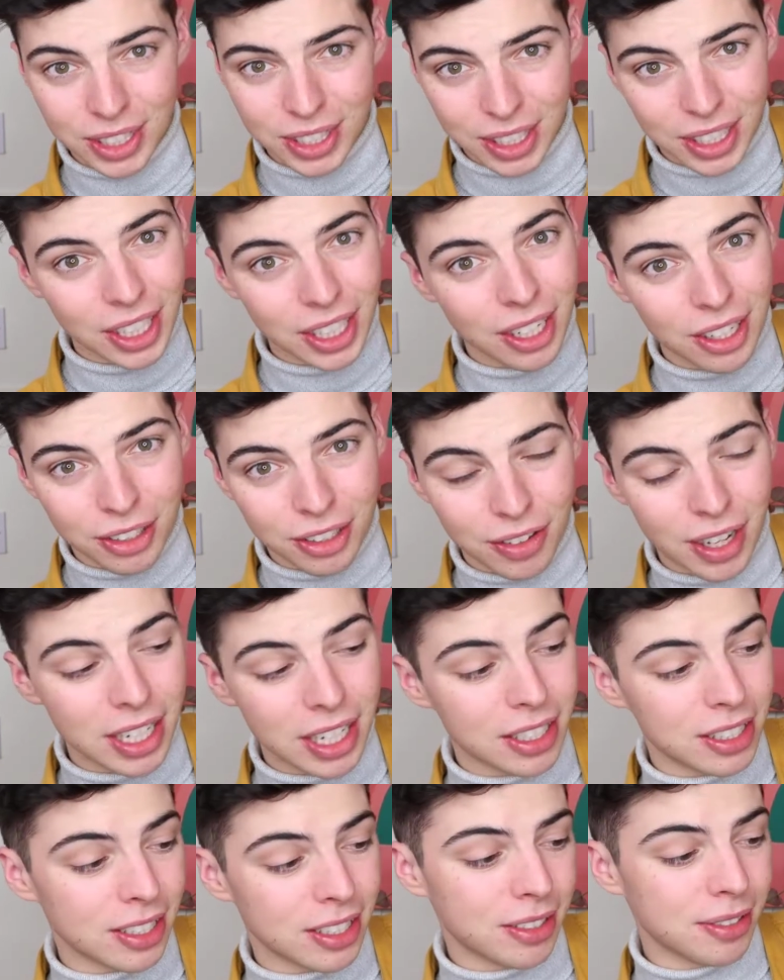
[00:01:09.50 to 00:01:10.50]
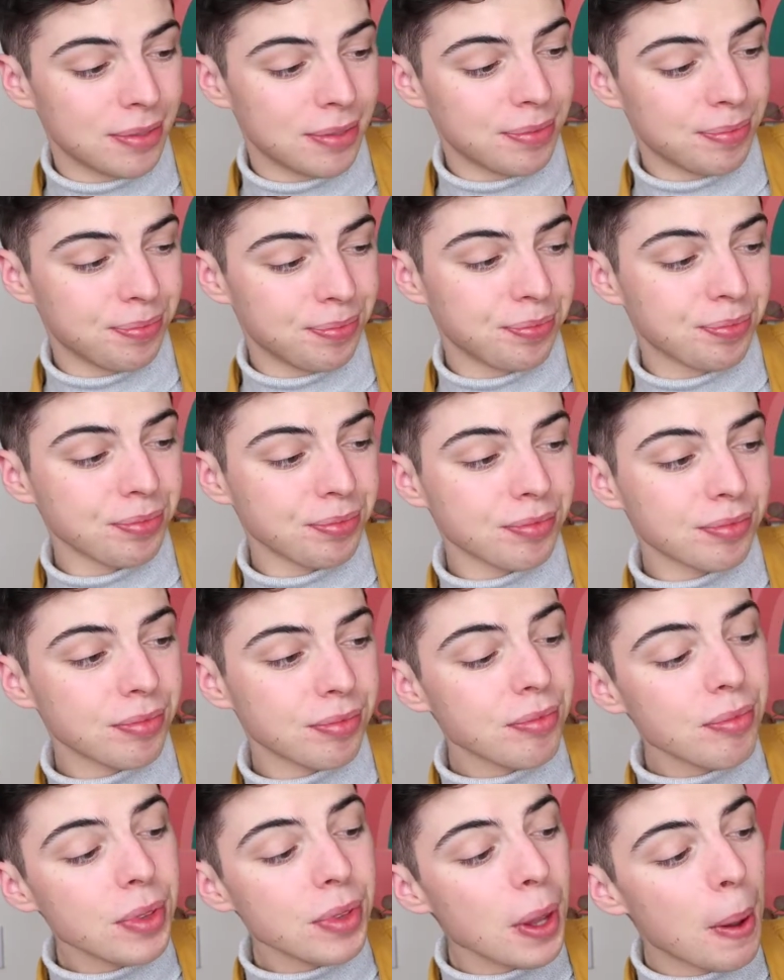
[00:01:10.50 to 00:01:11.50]
they look great.
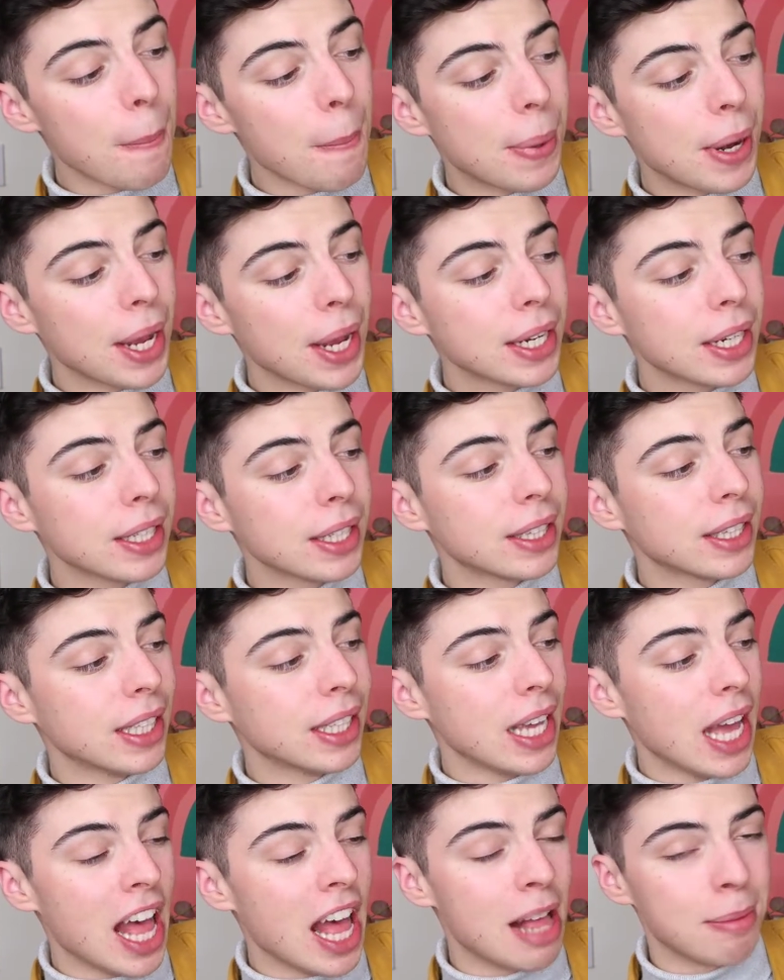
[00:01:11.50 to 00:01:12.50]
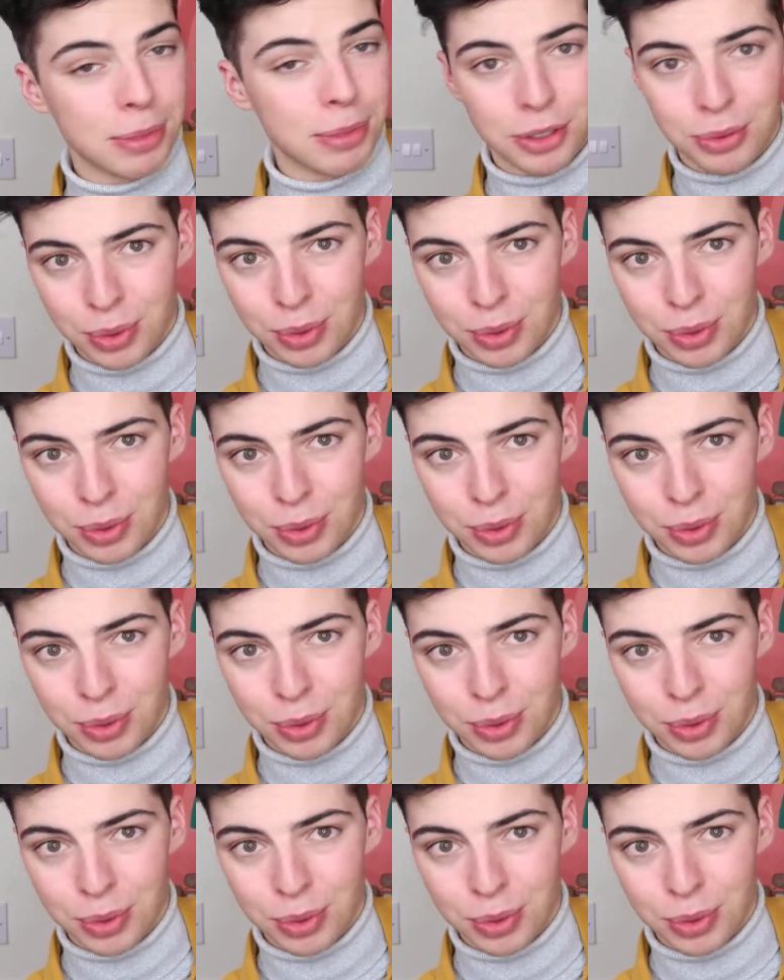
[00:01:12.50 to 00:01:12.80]
But I got the almond